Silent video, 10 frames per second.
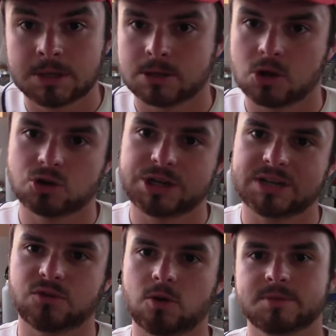No
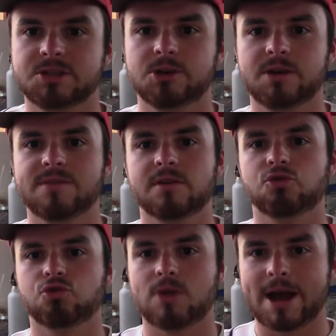chance for Hermosillo to even
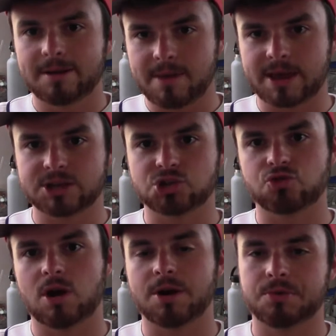try to make a
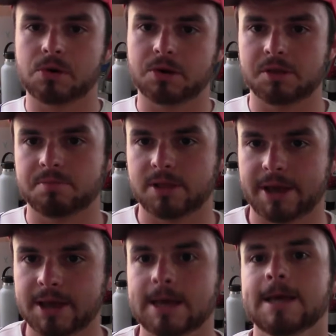strong throw to the
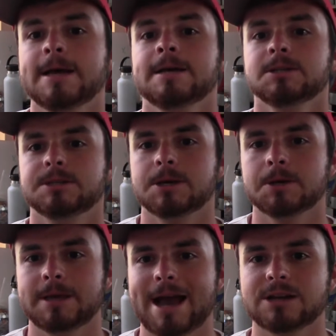plate.
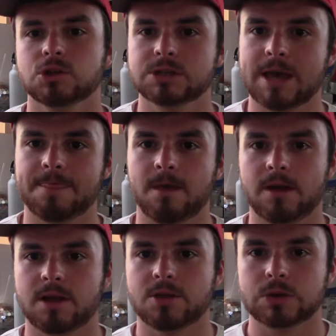So the Astros get
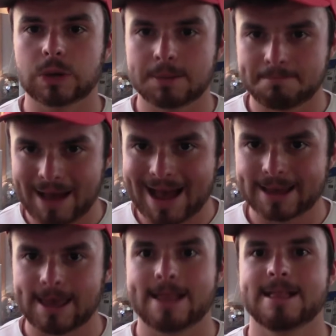another run
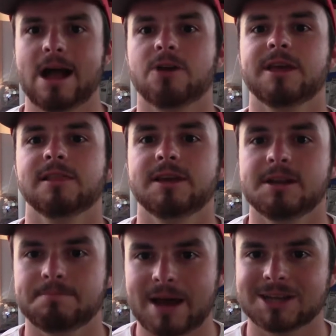back, and now they lead
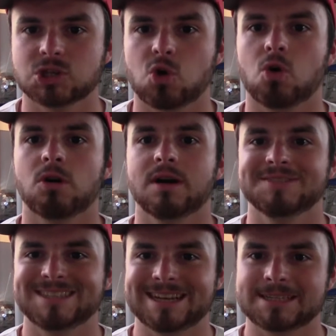it by a score of
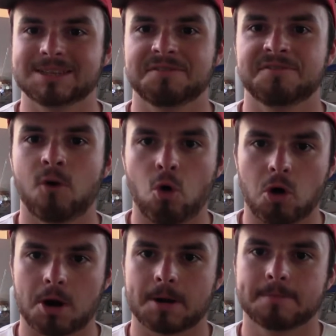six to four.
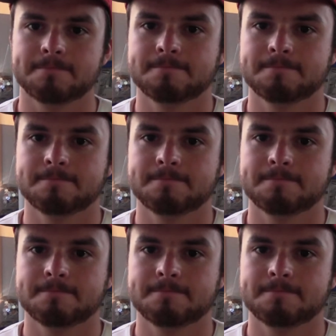Bruh.